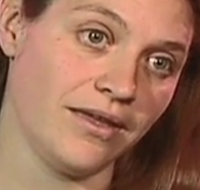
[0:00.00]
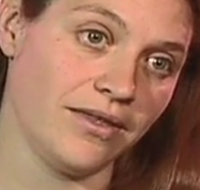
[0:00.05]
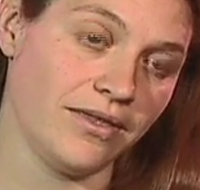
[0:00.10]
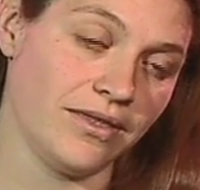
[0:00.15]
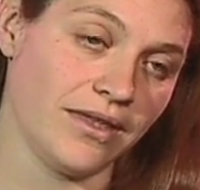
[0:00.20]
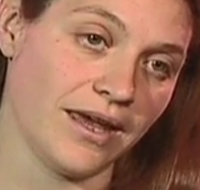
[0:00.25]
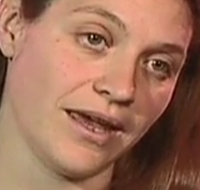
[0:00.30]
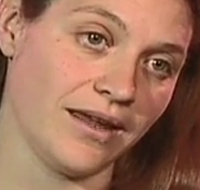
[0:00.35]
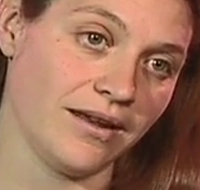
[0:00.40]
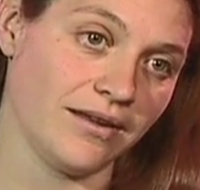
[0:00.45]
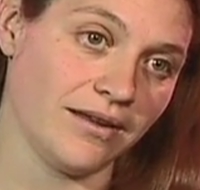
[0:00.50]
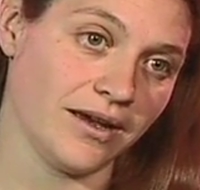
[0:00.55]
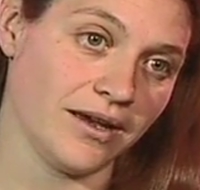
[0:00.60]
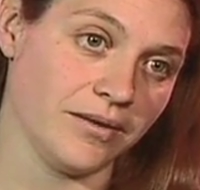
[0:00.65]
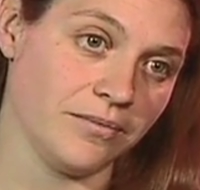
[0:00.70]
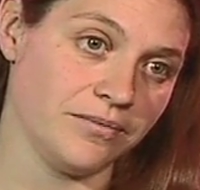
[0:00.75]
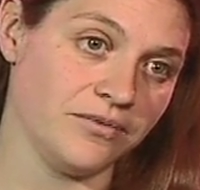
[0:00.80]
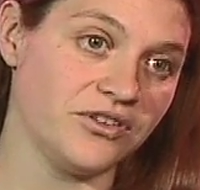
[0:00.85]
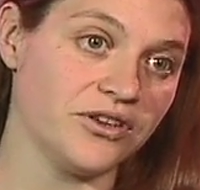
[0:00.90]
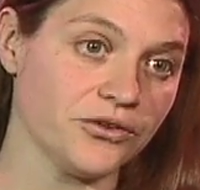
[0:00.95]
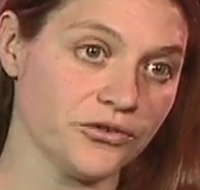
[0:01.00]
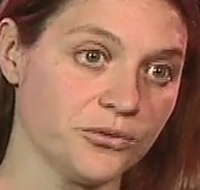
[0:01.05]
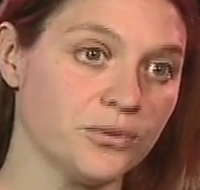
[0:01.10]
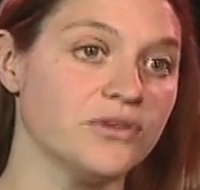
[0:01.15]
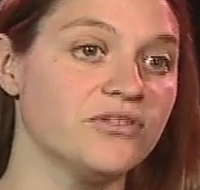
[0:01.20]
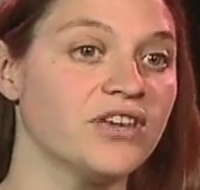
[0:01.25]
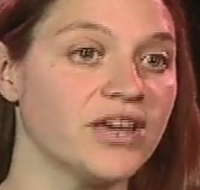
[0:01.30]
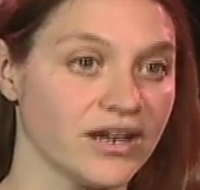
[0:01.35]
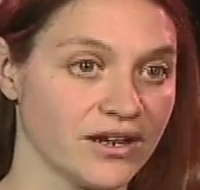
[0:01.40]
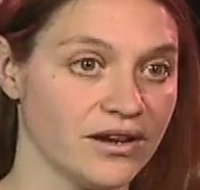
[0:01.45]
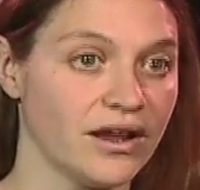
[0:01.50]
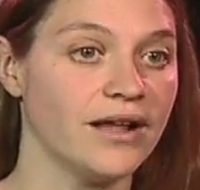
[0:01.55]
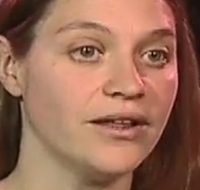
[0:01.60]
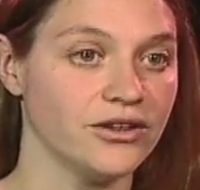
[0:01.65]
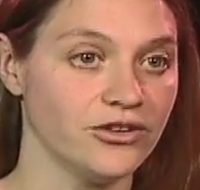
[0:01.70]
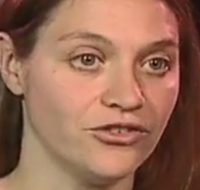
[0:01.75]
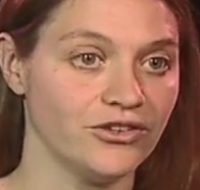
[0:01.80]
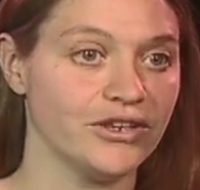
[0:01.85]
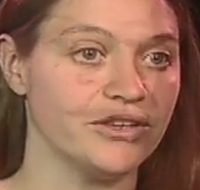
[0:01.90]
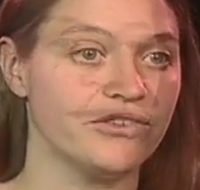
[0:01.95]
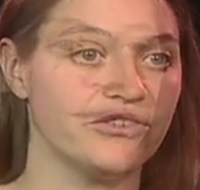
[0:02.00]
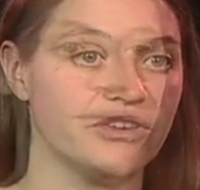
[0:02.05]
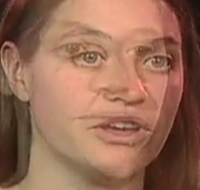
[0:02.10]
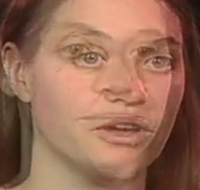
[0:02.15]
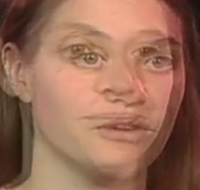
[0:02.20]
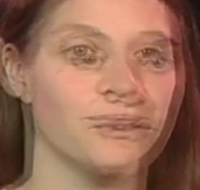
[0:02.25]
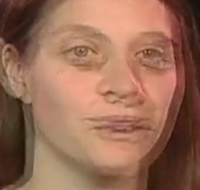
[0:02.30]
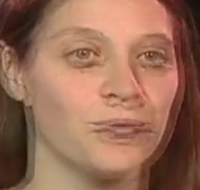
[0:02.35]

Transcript: that deals with technology itself.